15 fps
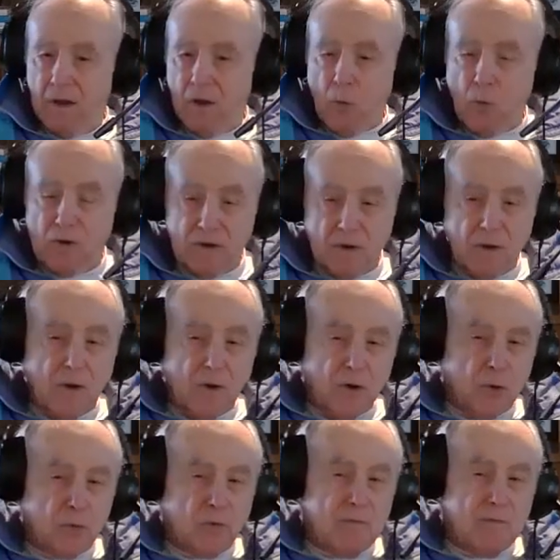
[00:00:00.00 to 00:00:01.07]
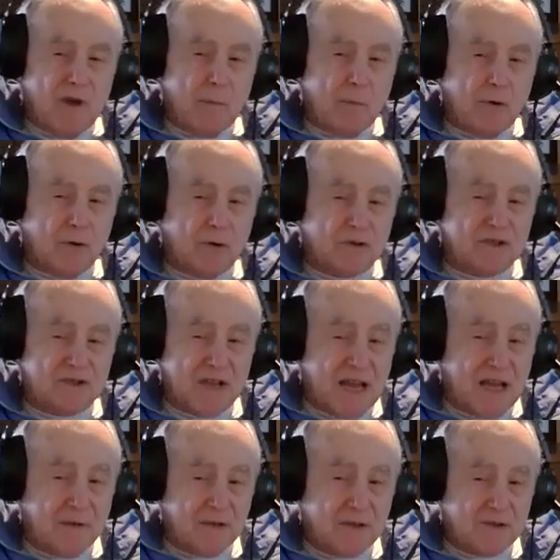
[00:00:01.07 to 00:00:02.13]
What you remember her
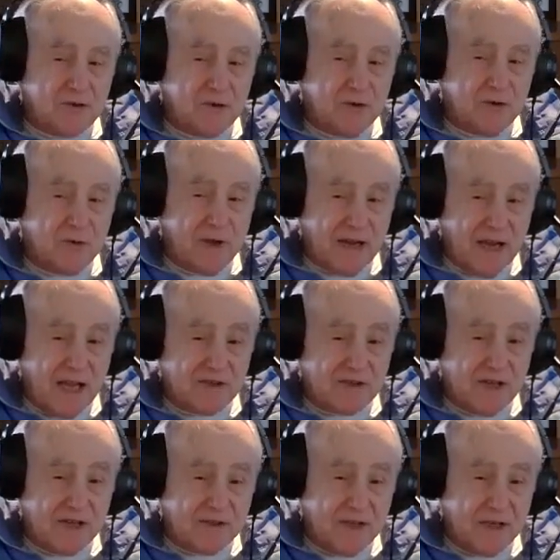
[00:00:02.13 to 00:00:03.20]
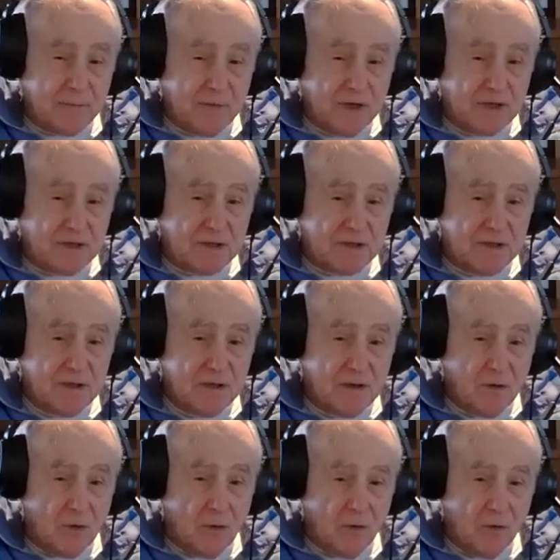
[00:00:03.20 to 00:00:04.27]
saying this to you at age 18 months? No,
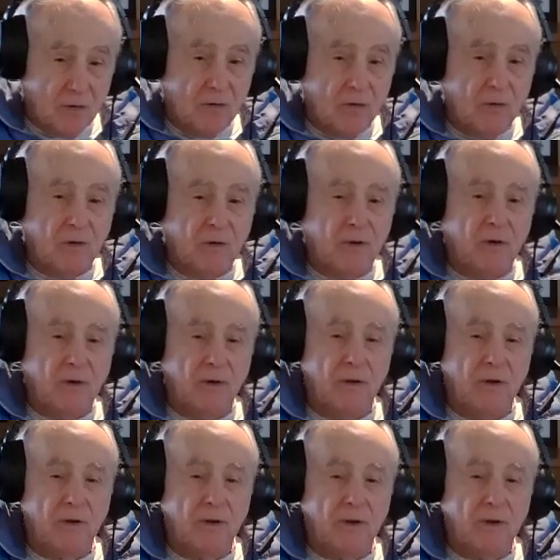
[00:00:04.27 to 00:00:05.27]
like I said uh,